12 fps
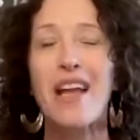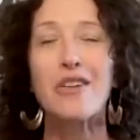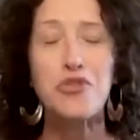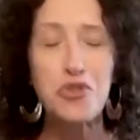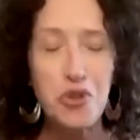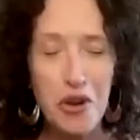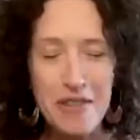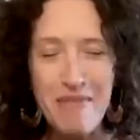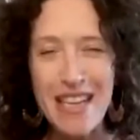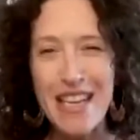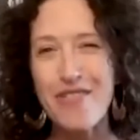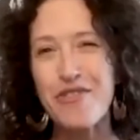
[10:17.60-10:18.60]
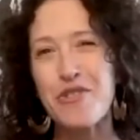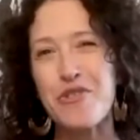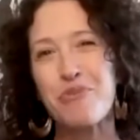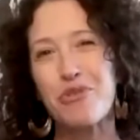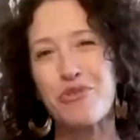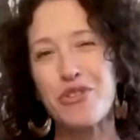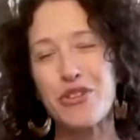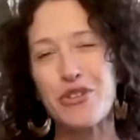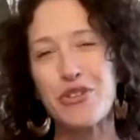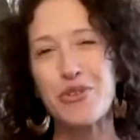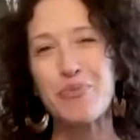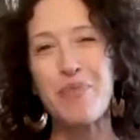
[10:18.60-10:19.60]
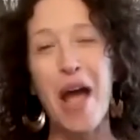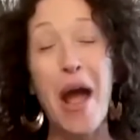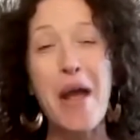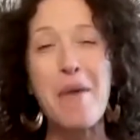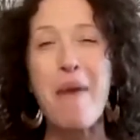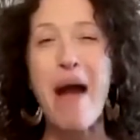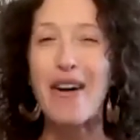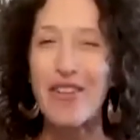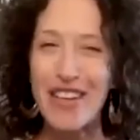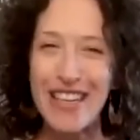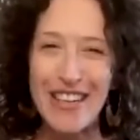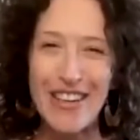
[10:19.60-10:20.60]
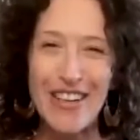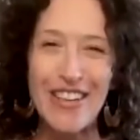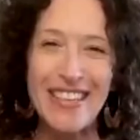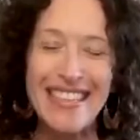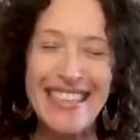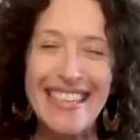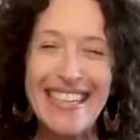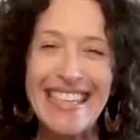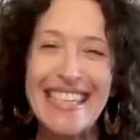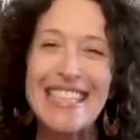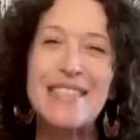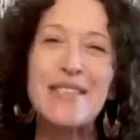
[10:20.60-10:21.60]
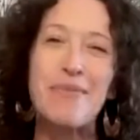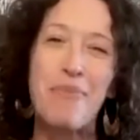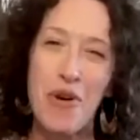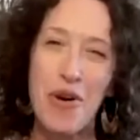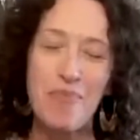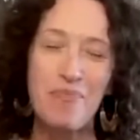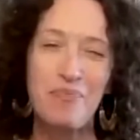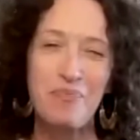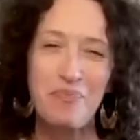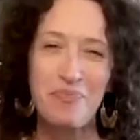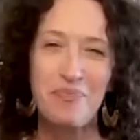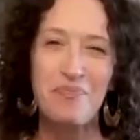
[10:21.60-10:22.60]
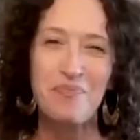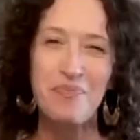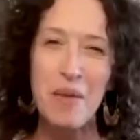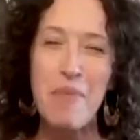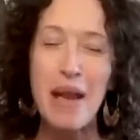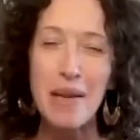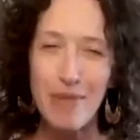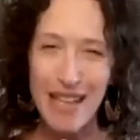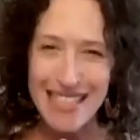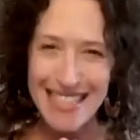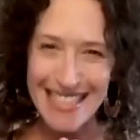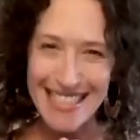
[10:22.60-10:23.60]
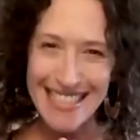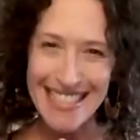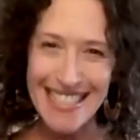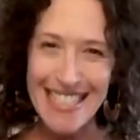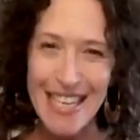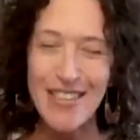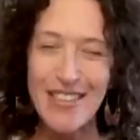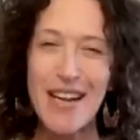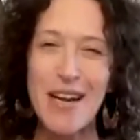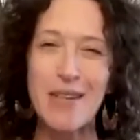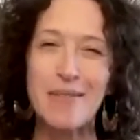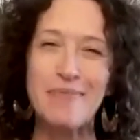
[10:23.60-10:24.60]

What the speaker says: Join me if you're moved to. I am out here in support. Many blessings. Take good care.